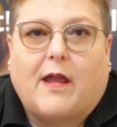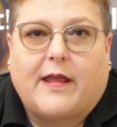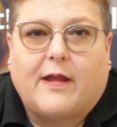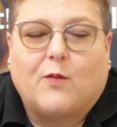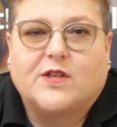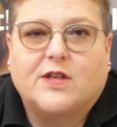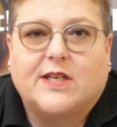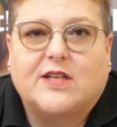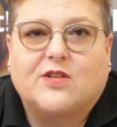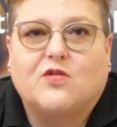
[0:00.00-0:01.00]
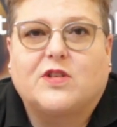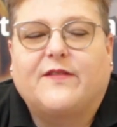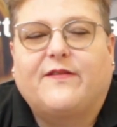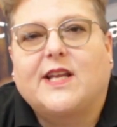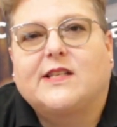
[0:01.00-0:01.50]
It wasn't an
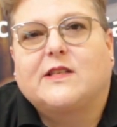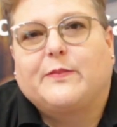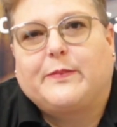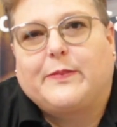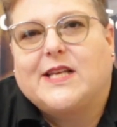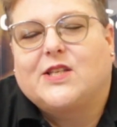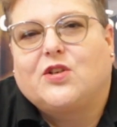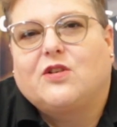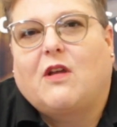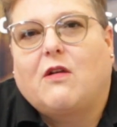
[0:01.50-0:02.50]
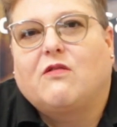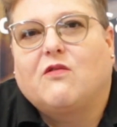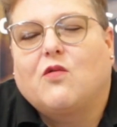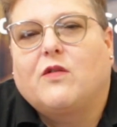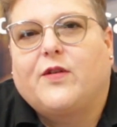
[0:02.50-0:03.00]
exhaustive list. Please do go
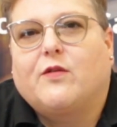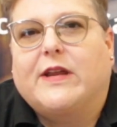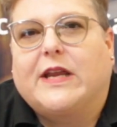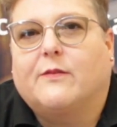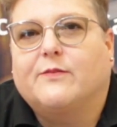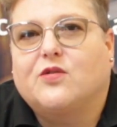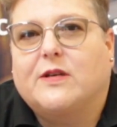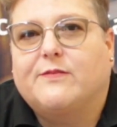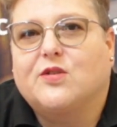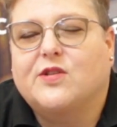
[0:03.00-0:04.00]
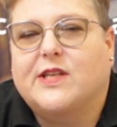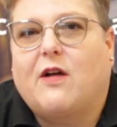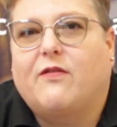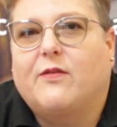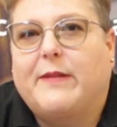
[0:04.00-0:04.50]
through all of your income streams
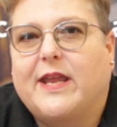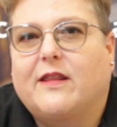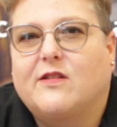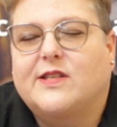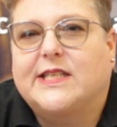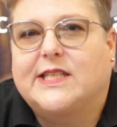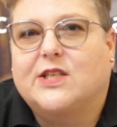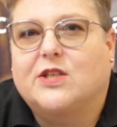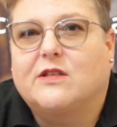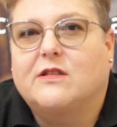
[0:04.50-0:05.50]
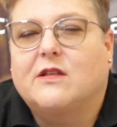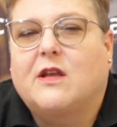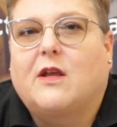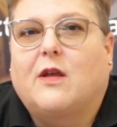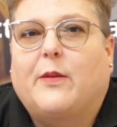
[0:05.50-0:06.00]
yourself and make those decisions
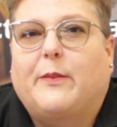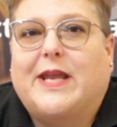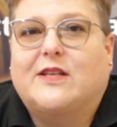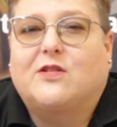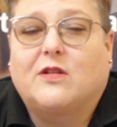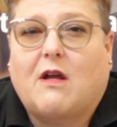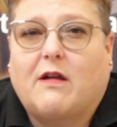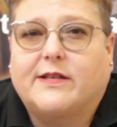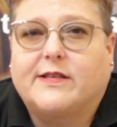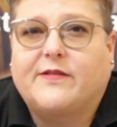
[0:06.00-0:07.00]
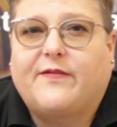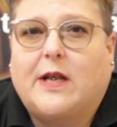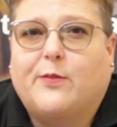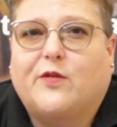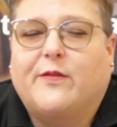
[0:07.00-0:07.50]
based on the guidance
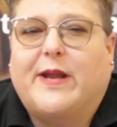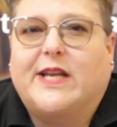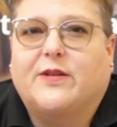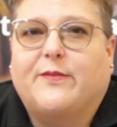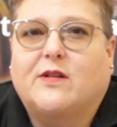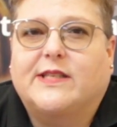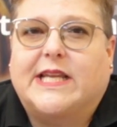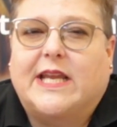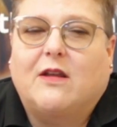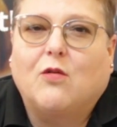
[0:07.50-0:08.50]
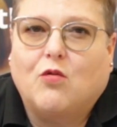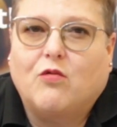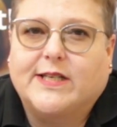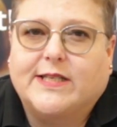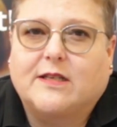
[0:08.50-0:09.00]
available from HMRC or
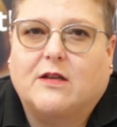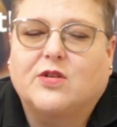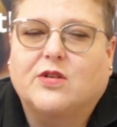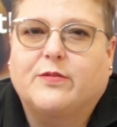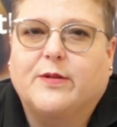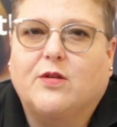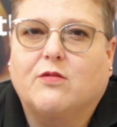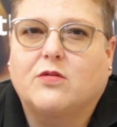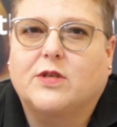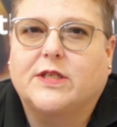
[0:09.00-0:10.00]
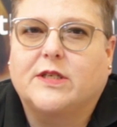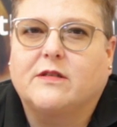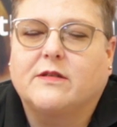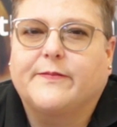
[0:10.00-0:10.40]
in discussions with your auditors.